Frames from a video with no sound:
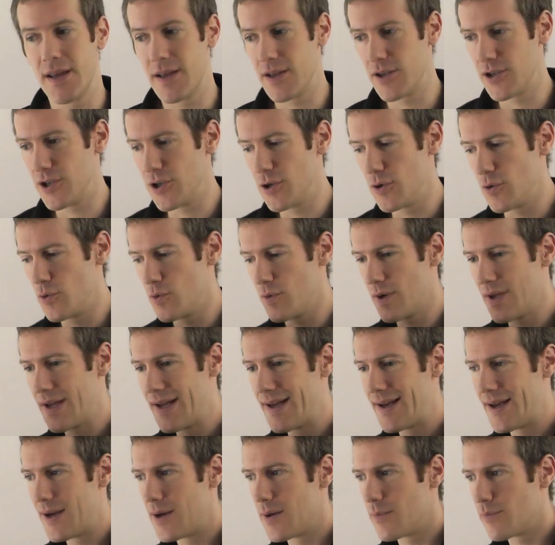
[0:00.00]
You
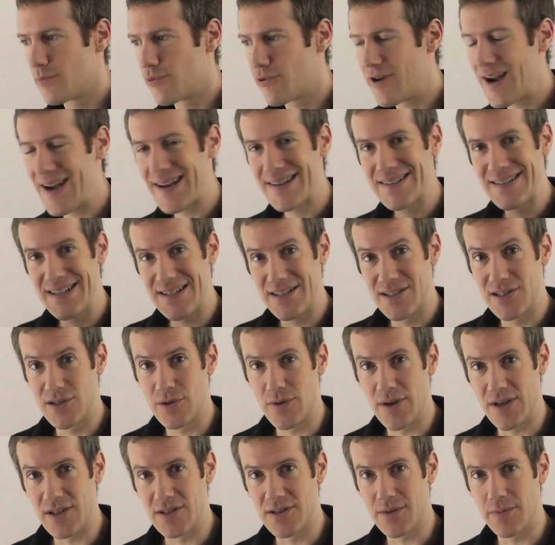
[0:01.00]
practice
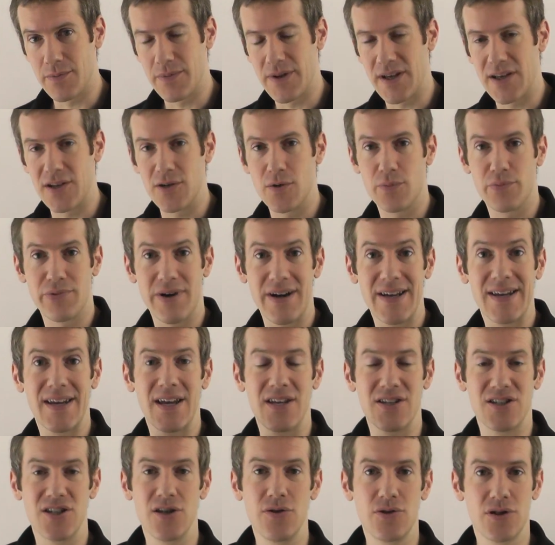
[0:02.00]
doing something, your brain
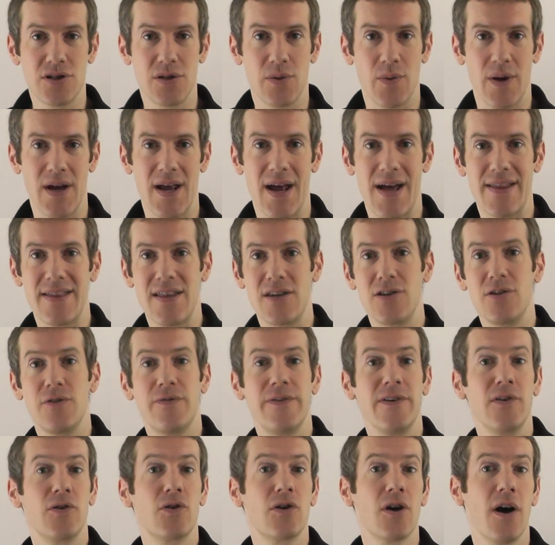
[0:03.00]
gets used to it, and then you
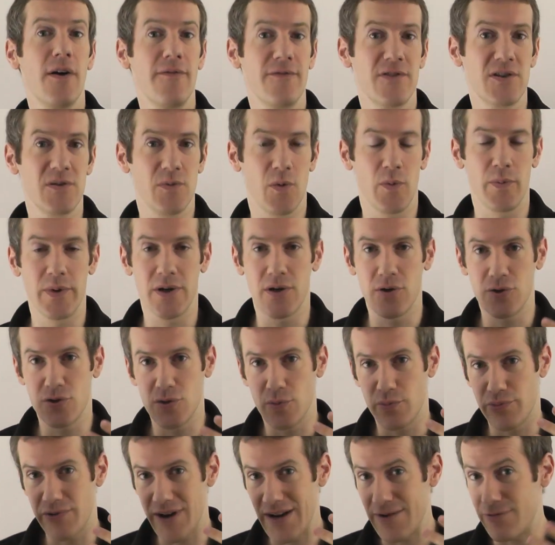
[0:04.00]
feel comfortable because
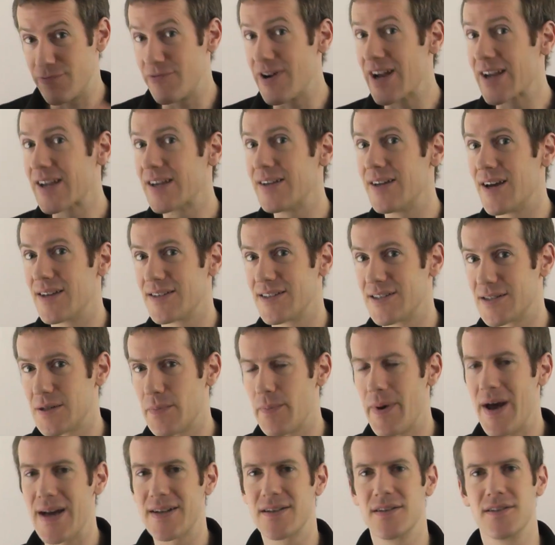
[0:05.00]
your brain recognizes the
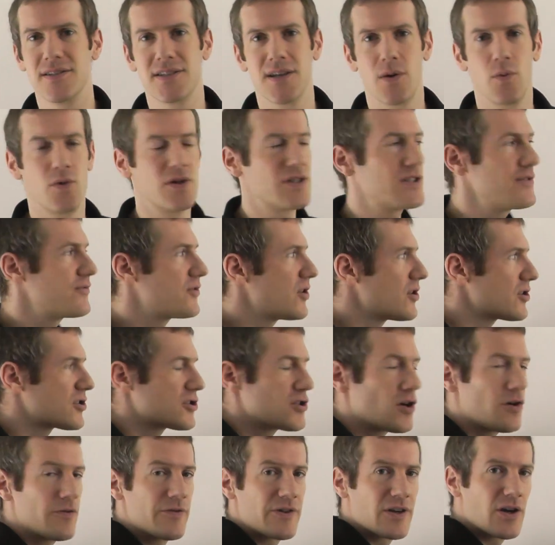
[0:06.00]
pattern. So once you've done
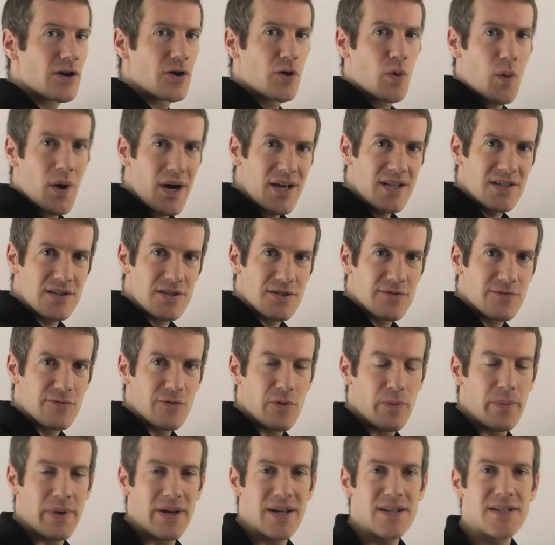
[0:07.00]
solving equations
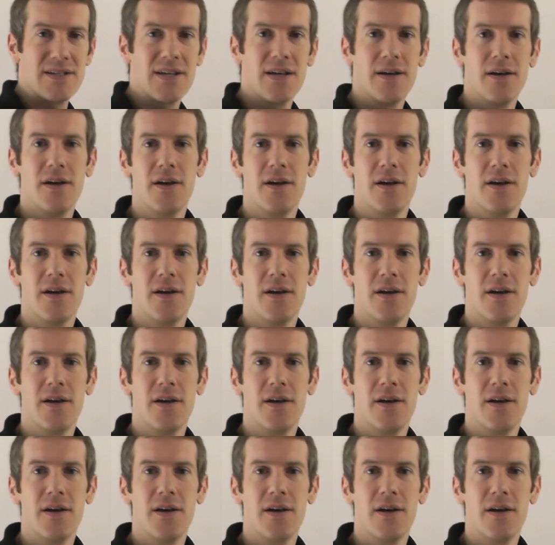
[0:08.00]
for a bit,